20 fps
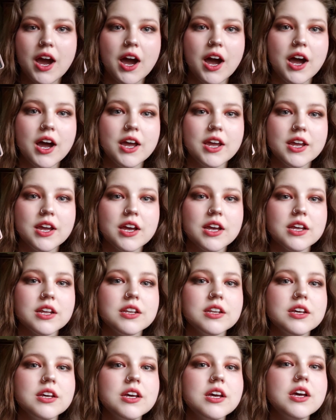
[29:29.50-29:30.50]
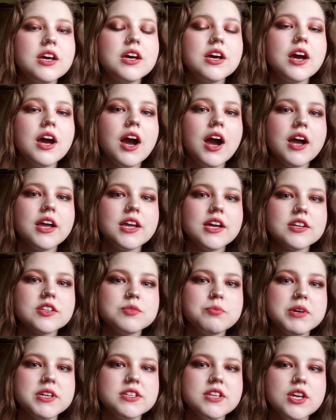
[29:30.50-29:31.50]
I had high
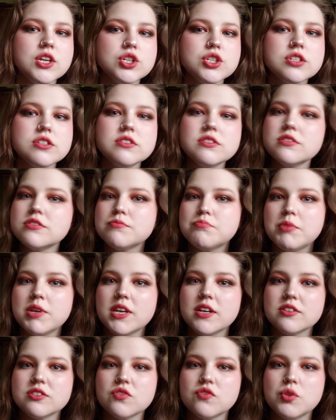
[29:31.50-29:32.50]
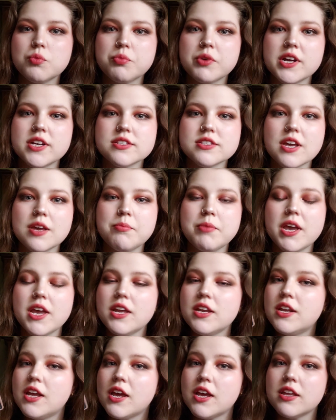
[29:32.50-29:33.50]
expectations because of the price I
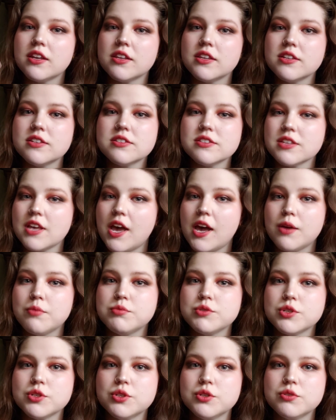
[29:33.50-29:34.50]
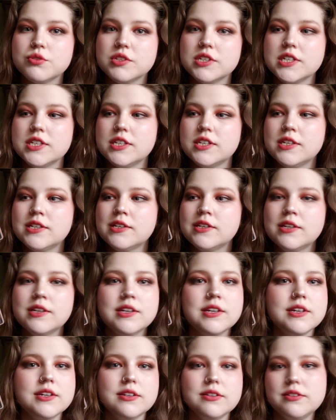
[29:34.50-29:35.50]
paid, and this absolutely
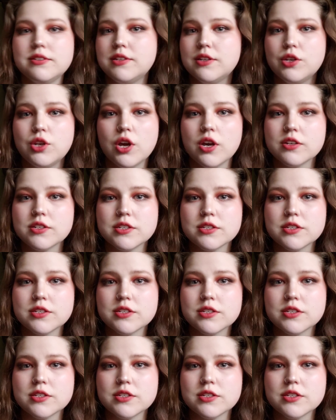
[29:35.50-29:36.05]
did not